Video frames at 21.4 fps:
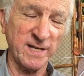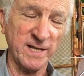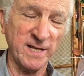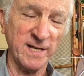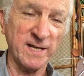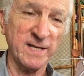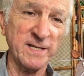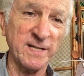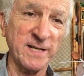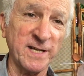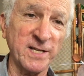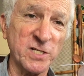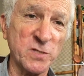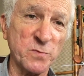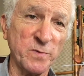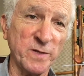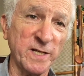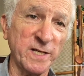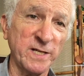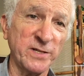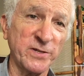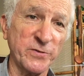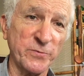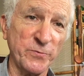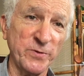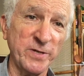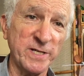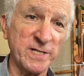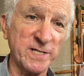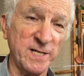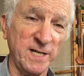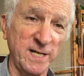and it gets played
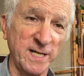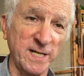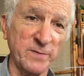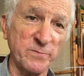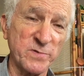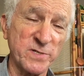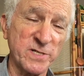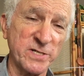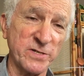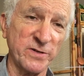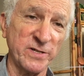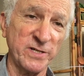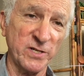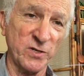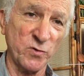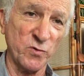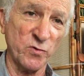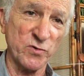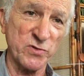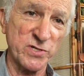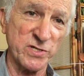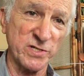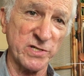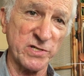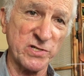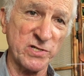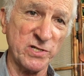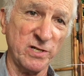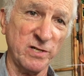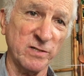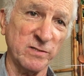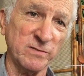three times during the course of the
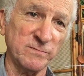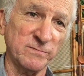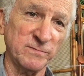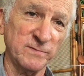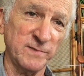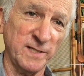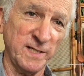song.